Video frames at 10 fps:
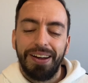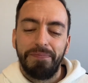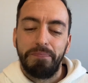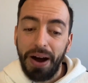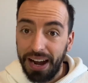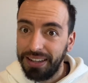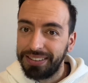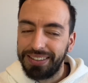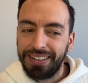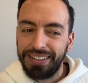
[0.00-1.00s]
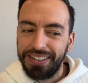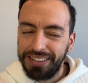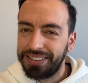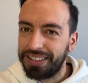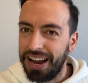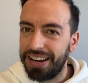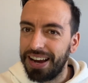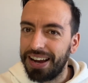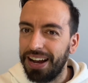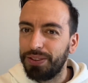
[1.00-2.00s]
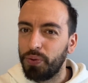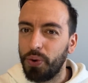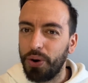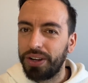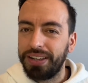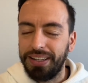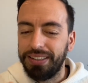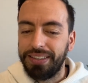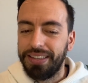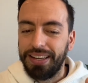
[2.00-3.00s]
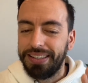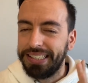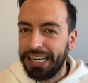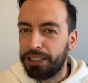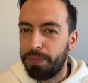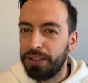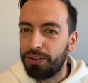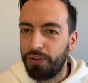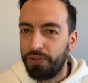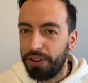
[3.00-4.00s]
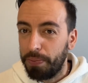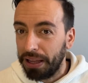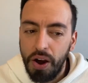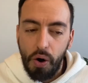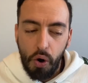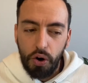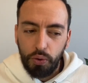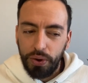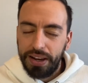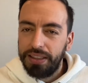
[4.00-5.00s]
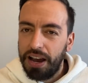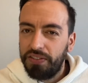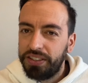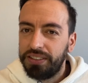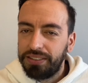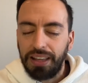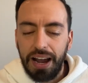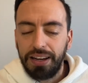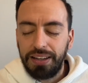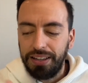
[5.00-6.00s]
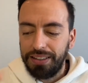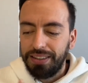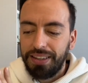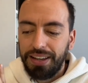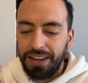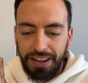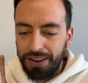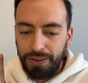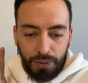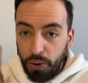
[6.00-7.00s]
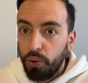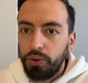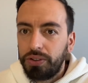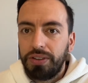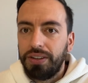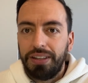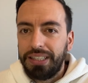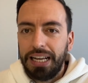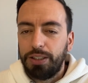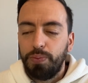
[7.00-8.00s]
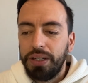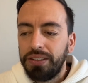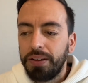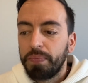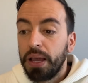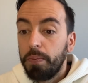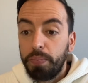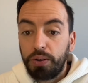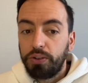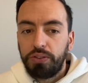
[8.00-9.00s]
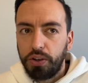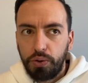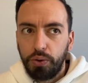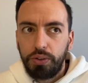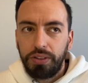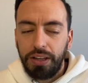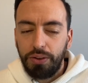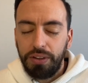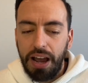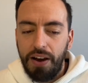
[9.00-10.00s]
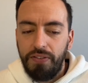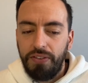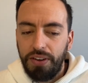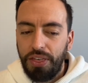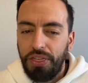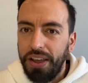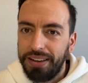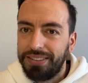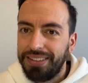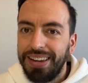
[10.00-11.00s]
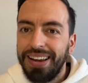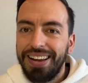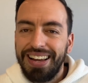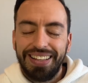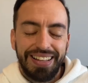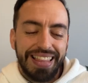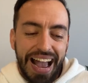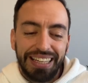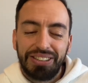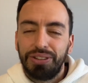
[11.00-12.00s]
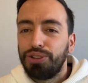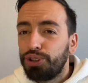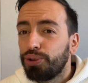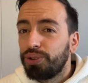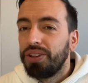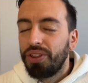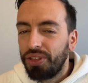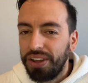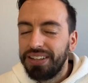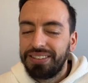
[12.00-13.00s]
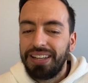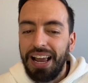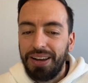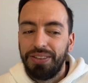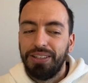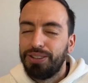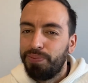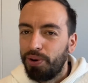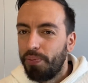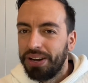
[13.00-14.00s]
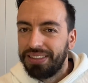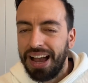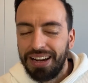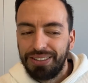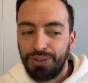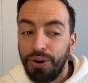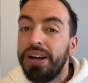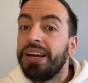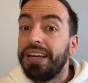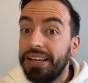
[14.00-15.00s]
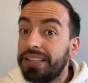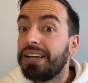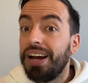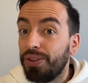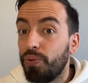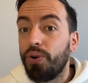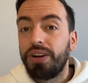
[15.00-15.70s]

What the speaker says: but this tank can work in the detachment of the battle, or we can have this tank in the Kroot detachment, because the Kroot, they don't have things, nice shooting things like this proper tank, so it can work